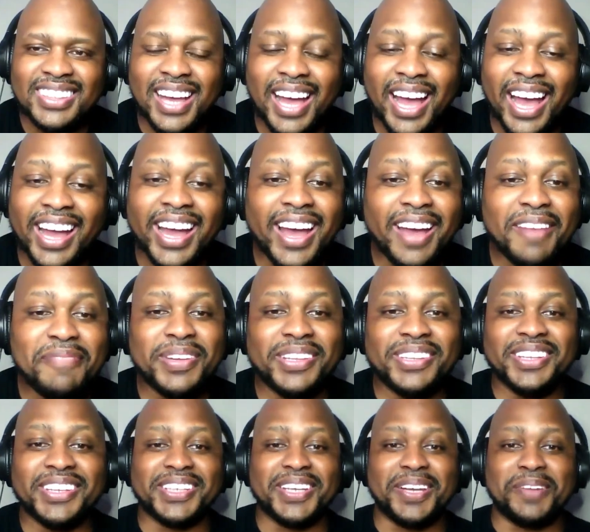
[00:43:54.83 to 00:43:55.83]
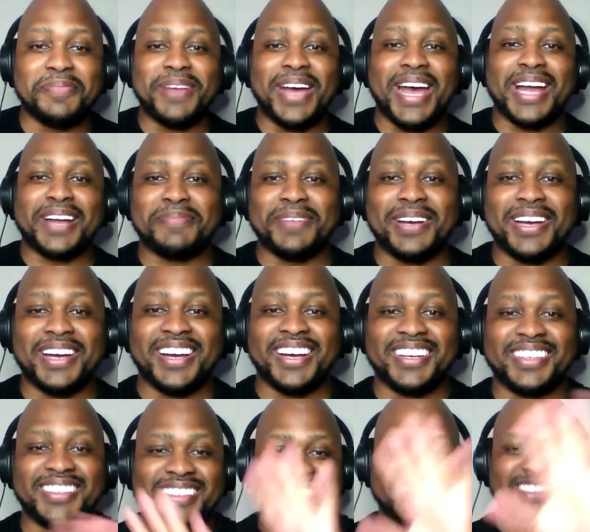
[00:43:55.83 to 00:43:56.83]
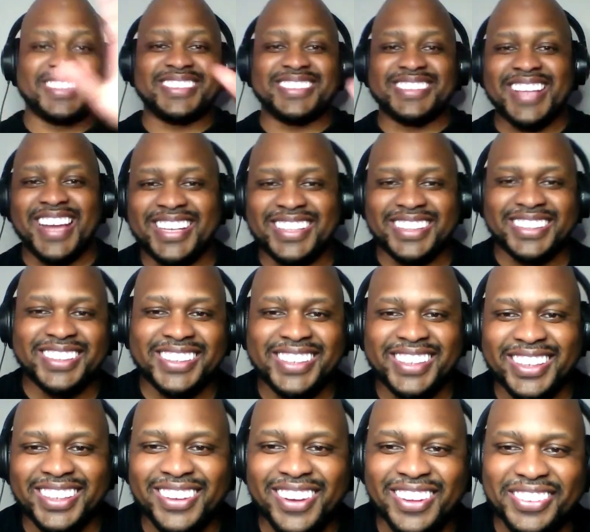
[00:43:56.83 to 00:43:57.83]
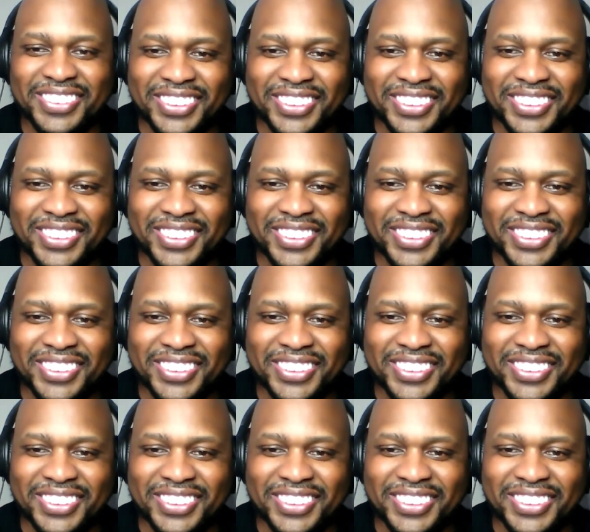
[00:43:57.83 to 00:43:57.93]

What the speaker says: I have been looking back behind, like looking at all